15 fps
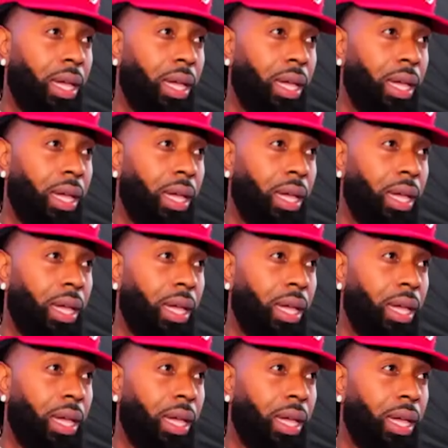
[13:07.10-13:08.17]

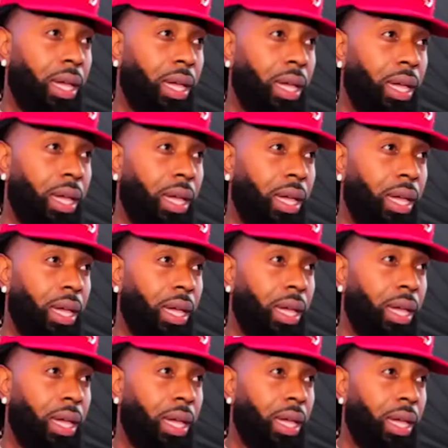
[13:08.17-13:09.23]

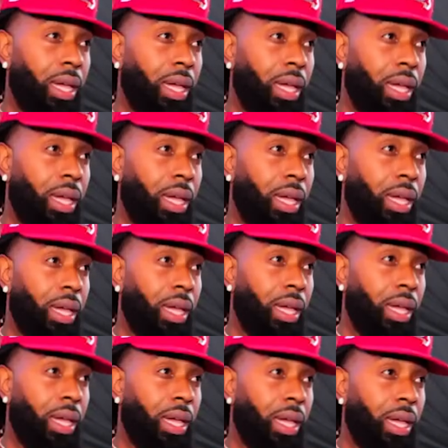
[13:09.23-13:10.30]

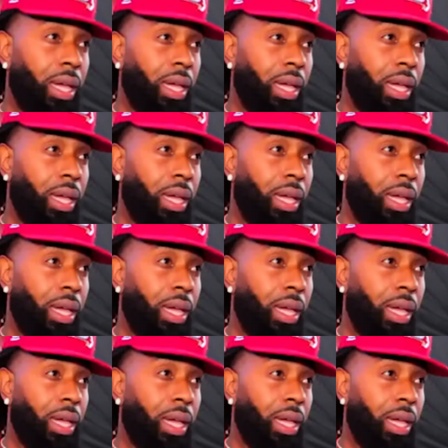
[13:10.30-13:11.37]

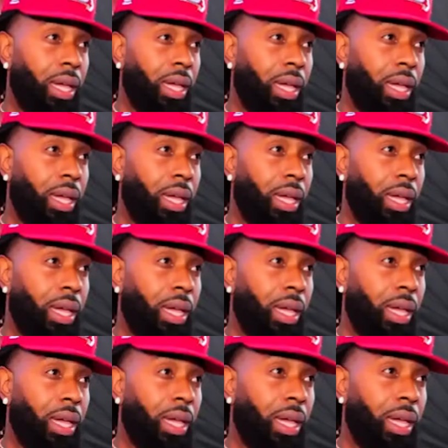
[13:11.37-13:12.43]

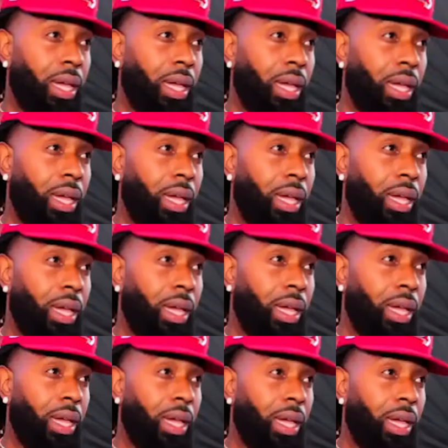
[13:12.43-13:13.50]

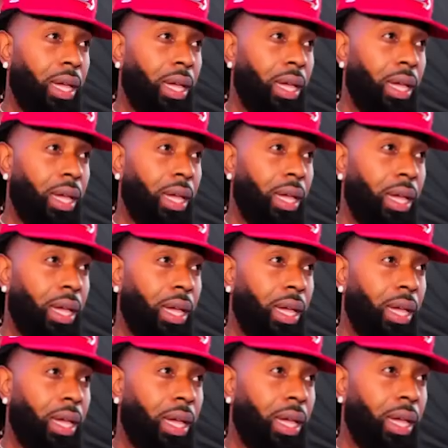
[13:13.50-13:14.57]

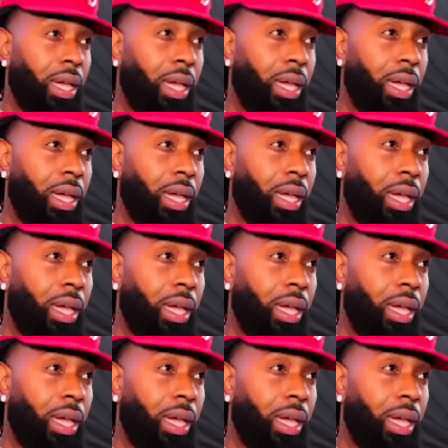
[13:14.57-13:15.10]
(not speaking)